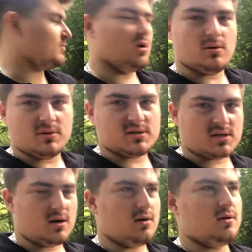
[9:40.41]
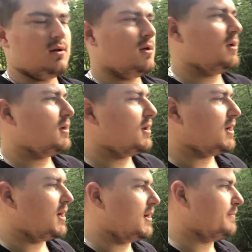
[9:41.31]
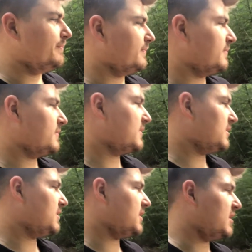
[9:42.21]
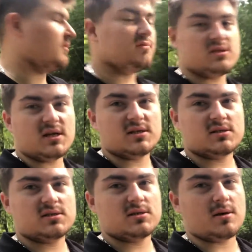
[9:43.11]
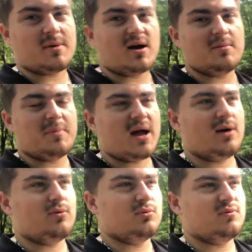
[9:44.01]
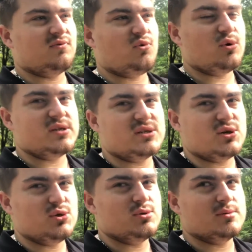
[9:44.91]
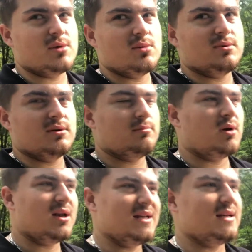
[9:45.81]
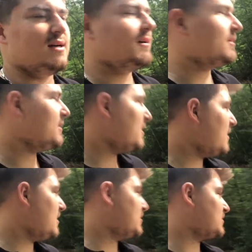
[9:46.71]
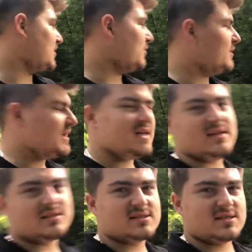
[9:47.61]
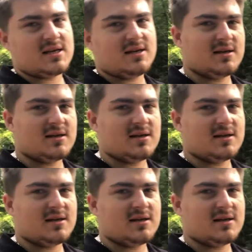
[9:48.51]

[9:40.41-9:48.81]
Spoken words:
to work with this car. And obviously that's about £1.42 at the moment per litre. So it is